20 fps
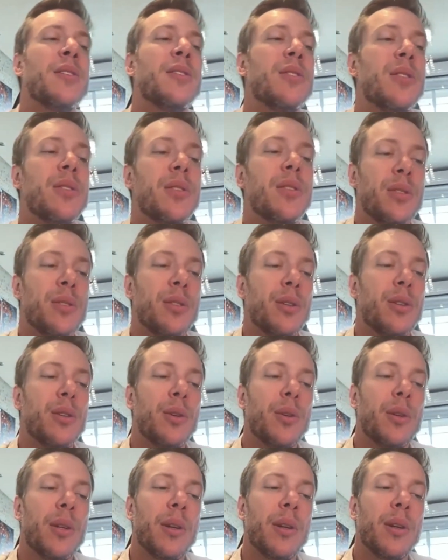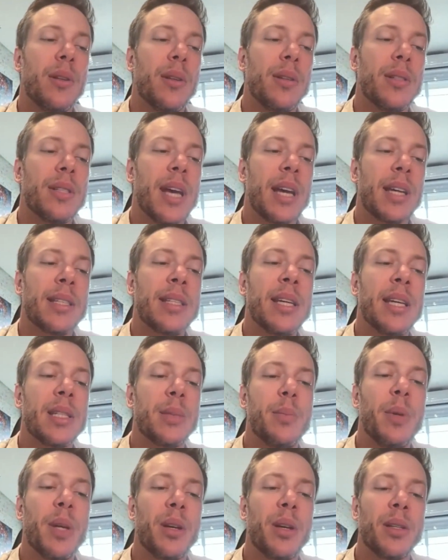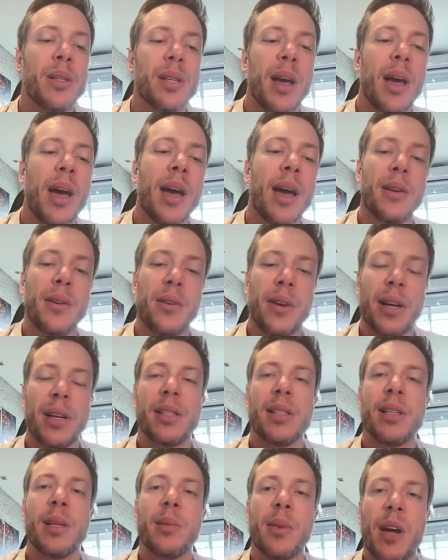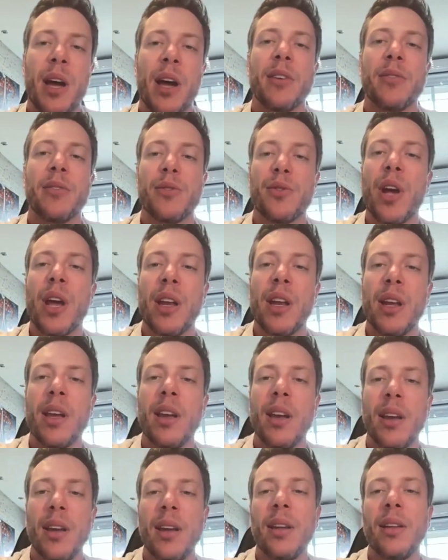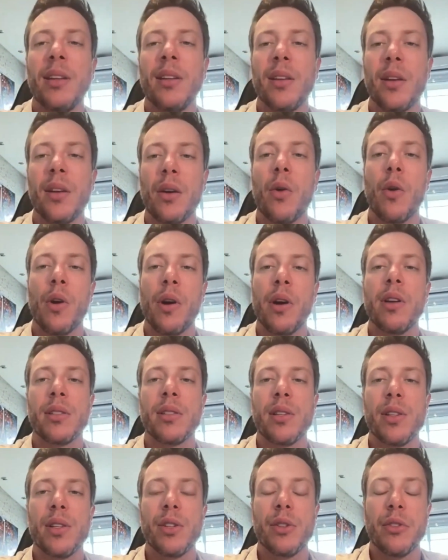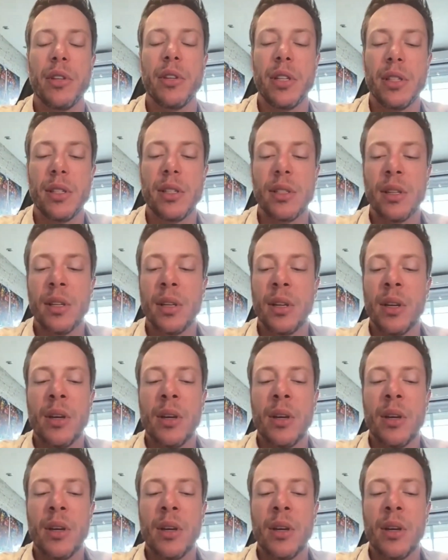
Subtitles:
to do the techniques, because I had already some kind of training in cornea surgeries.